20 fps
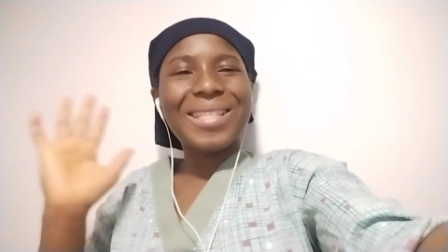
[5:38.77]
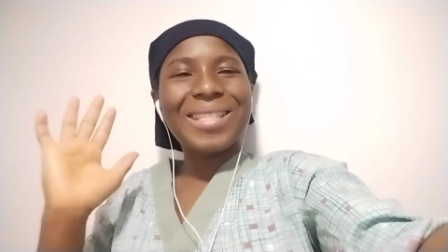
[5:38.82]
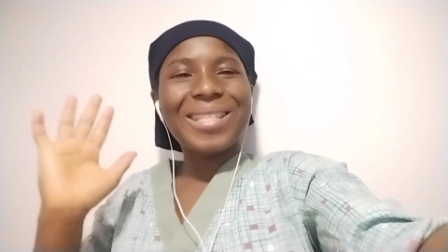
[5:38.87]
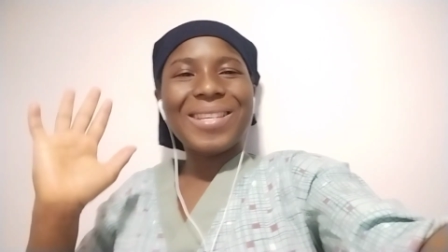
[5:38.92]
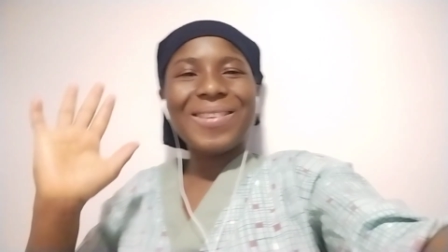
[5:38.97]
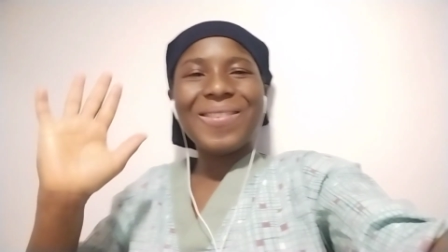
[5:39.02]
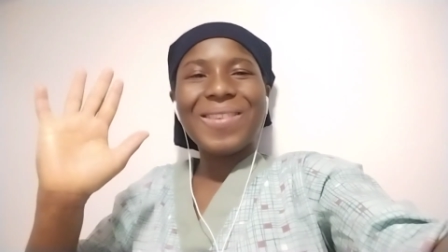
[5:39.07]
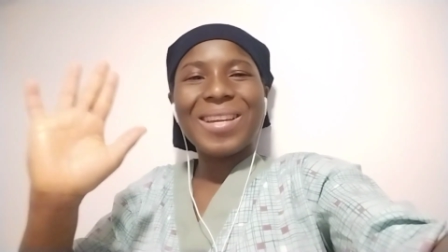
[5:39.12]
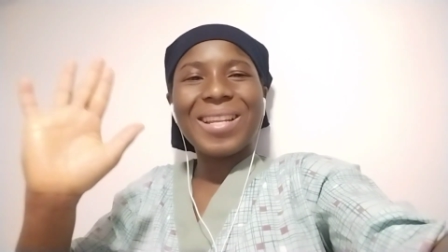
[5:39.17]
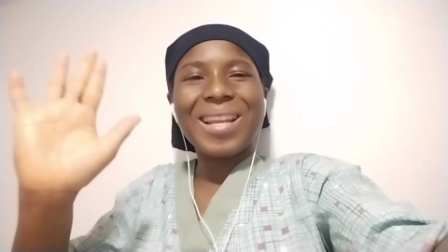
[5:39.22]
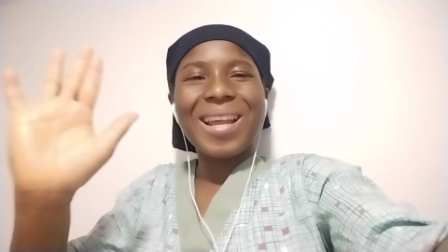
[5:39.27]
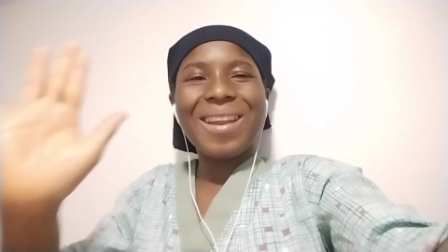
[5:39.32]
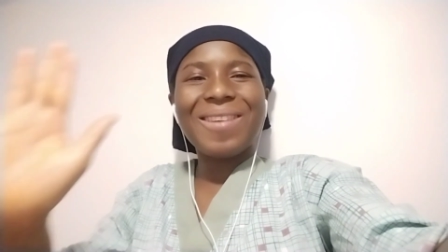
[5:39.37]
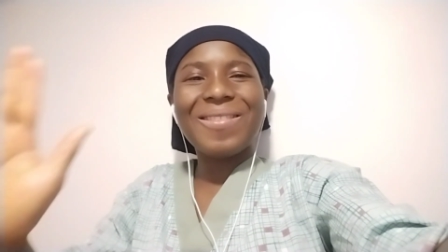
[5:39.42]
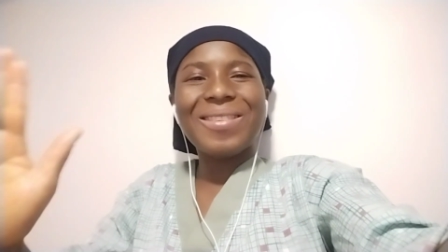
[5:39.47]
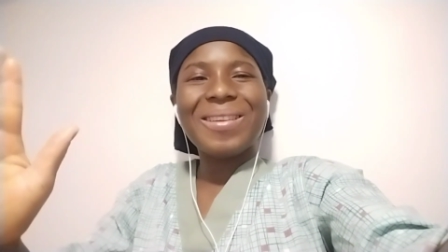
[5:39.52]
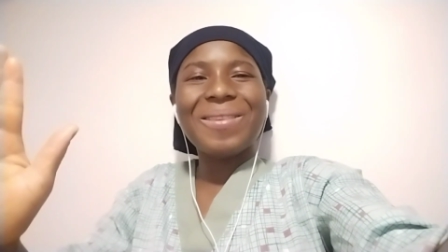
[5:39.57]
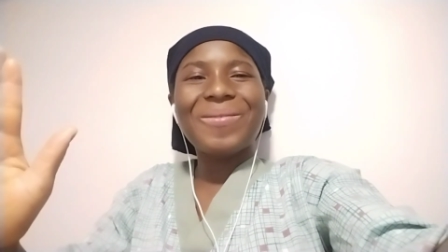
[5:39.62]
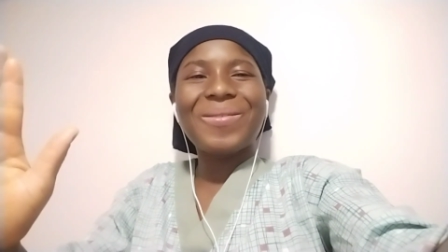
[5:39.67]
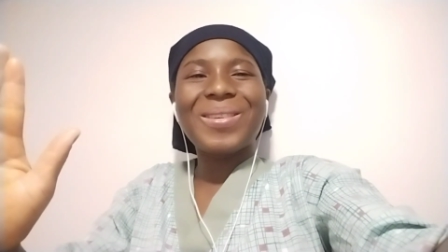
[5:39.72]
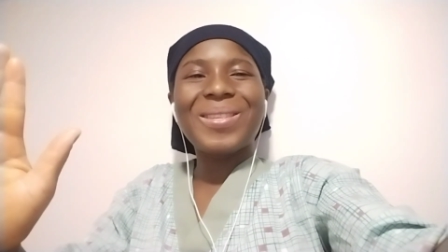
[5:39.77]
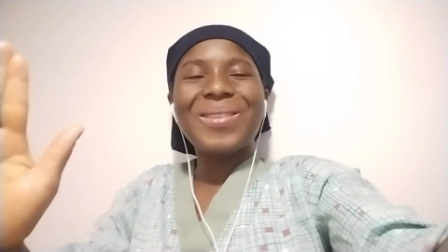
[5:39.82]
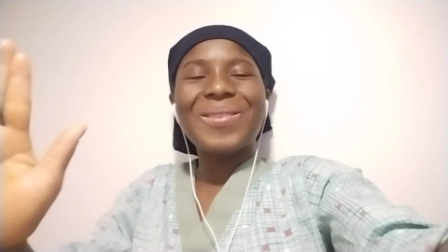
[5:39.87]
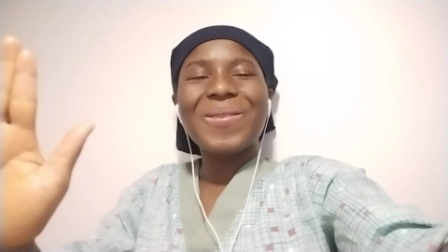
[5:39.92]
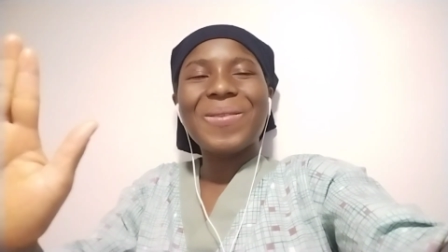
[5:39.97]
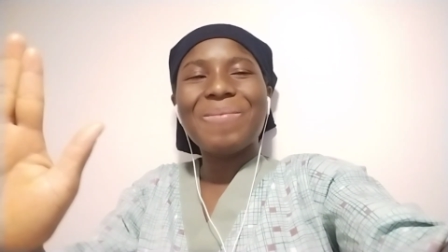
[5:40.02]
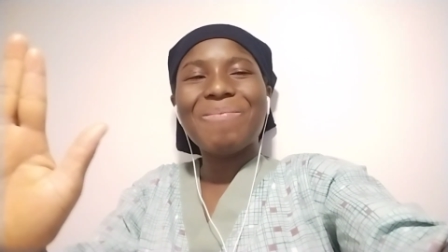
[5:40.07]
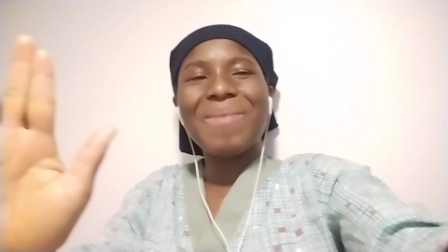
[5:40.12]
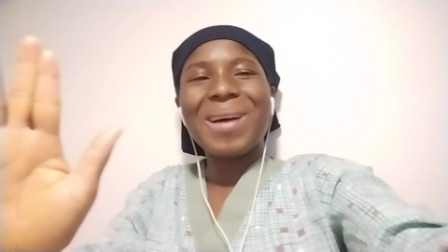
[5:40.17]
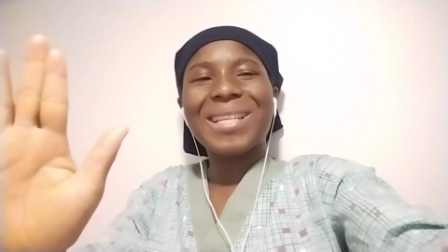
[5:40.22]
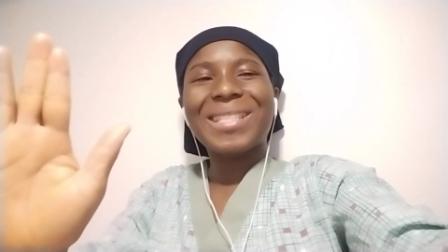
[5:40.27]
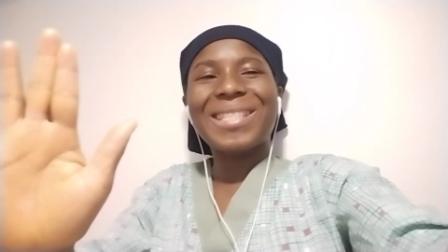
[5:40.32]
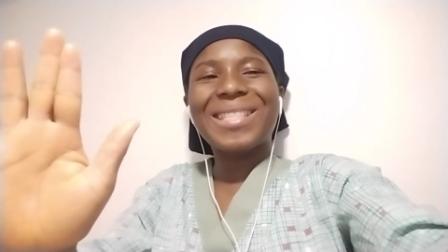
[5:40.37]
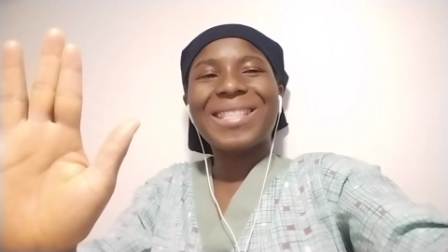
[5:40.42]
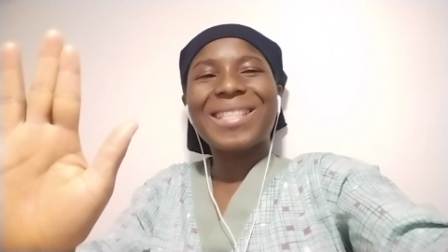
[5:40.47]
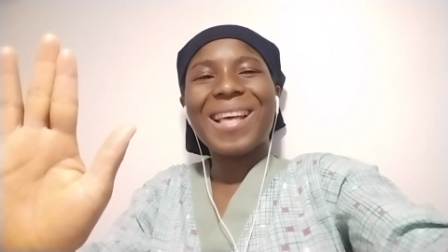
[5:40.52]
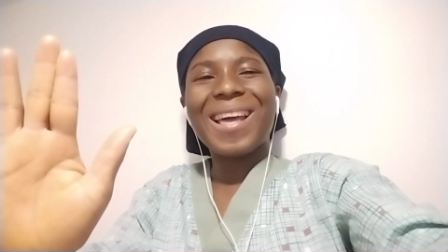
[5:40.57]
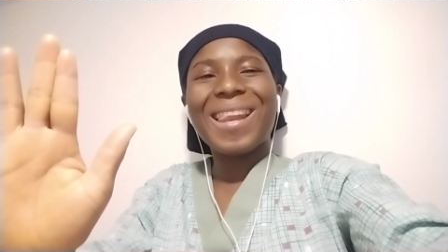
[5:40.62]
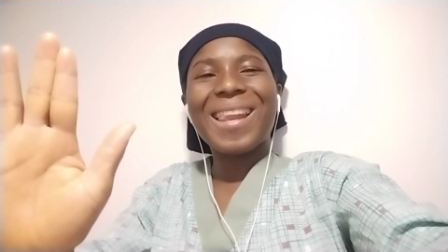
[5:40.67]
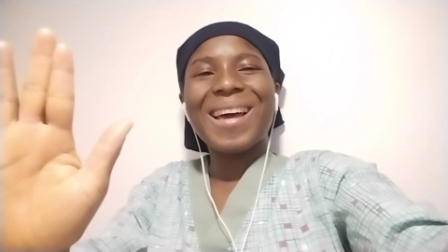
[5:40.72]
See you in another video.
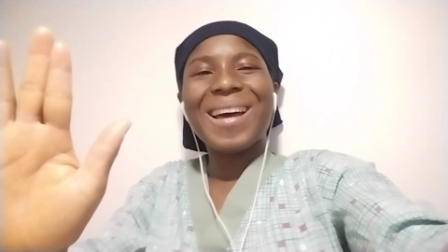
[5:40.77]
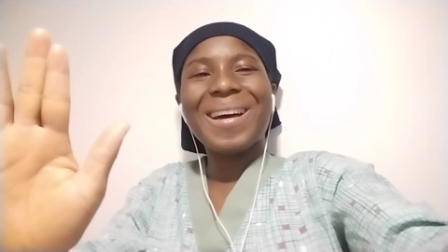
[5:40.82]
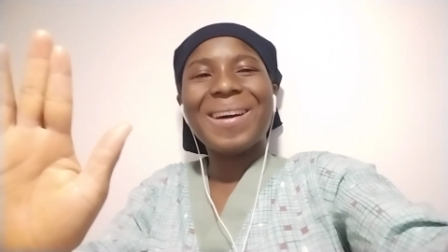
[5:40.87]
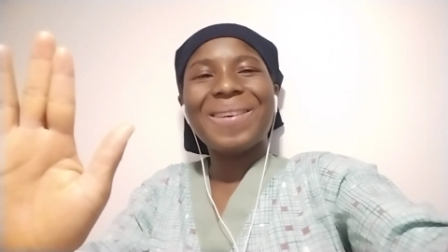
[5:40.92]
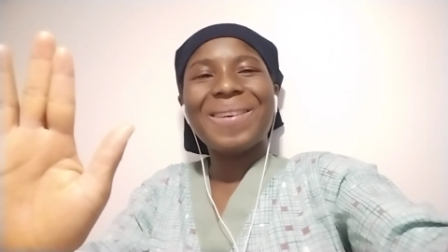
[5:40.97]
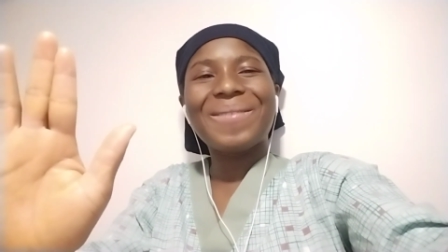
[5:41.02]
Masala.